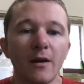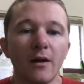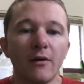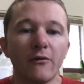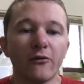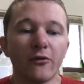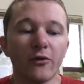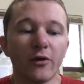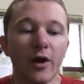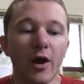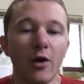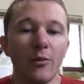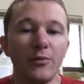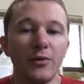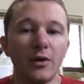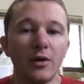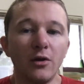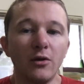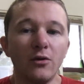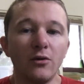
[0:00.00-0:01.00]
for
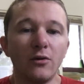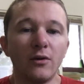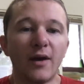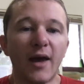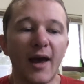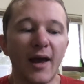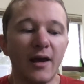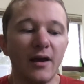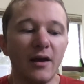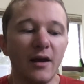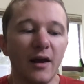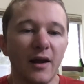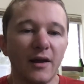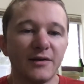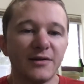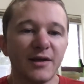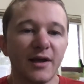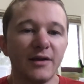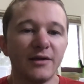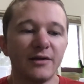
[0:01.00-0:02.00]
helping you gain a
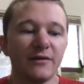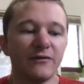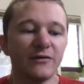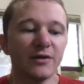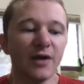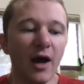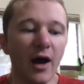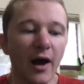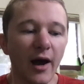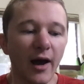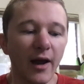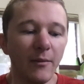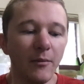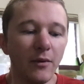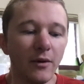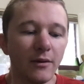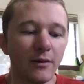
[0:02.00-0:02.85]
sense of time.